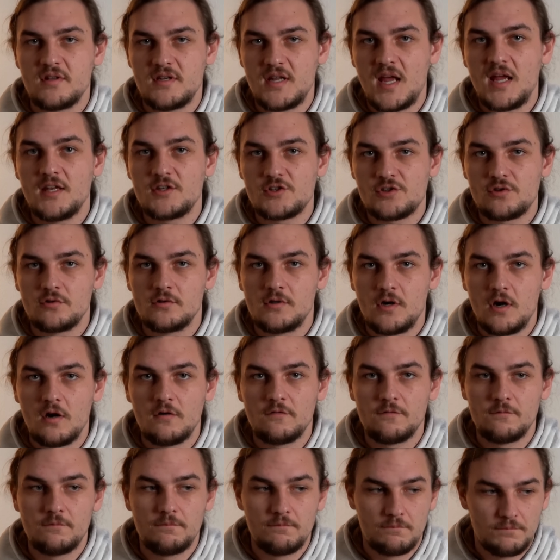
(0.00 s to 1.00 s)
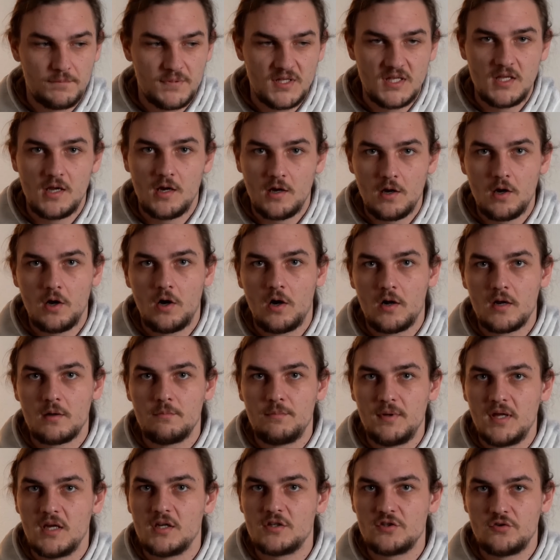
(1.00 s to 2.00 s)
the nature of being on a
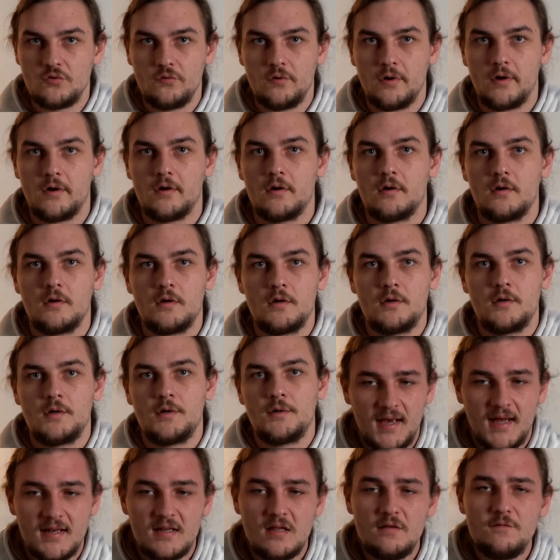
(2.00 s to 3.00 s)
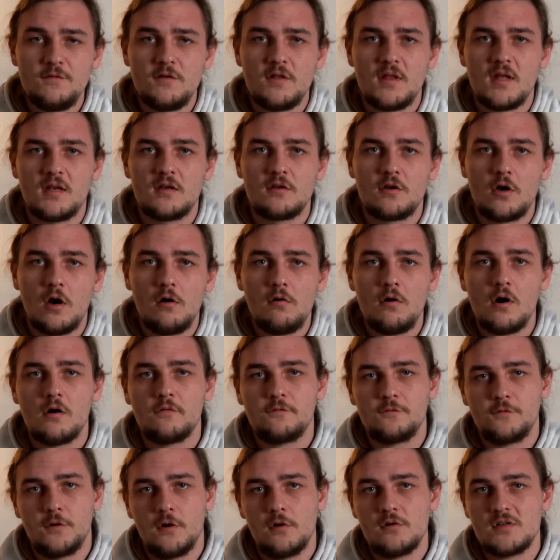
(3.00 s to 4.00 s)
big tour. And if you then go
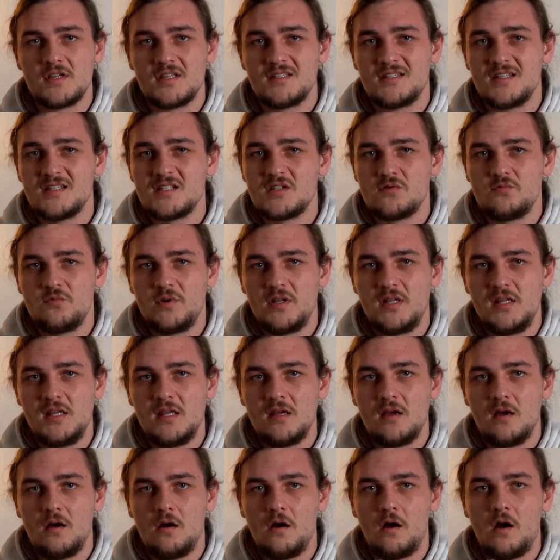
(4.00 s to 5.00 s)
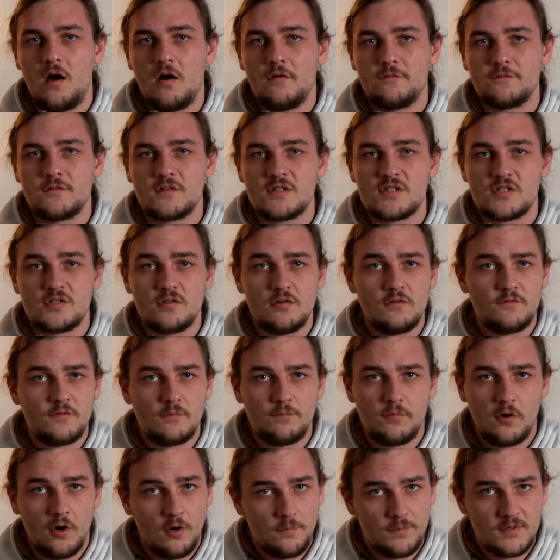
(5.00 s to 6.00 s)
off-road, it doesn't really often serve a
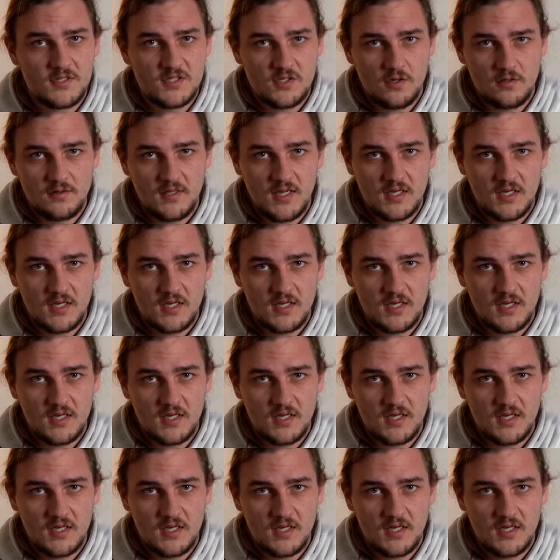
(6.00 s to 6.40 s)
purpose on